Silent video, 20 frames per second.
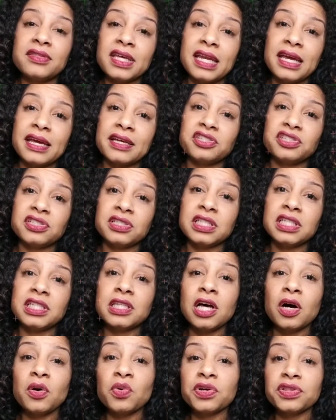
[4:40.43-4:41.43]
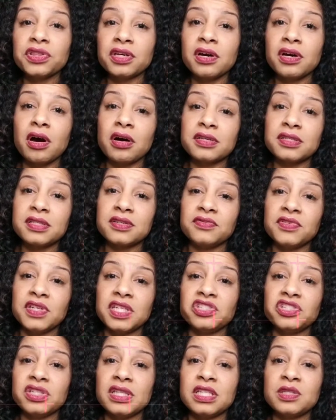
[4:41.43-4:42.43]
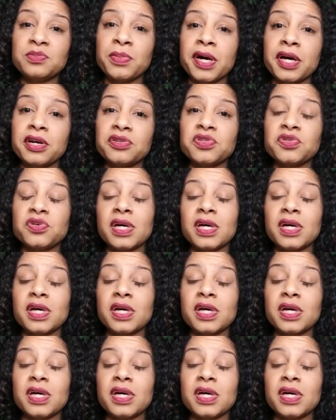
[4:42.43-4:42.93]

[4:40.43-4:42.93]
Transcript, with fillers: that actually lowered the cost of each of these bottles.